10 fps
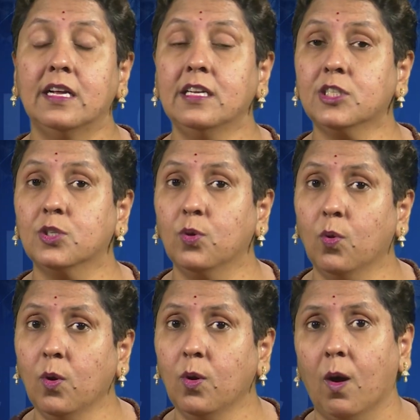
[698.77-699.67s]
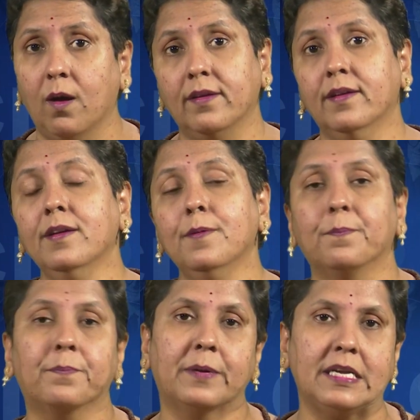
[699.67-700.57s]
is no longer
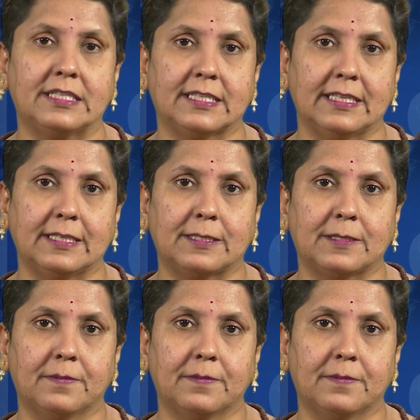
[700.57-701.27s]
present.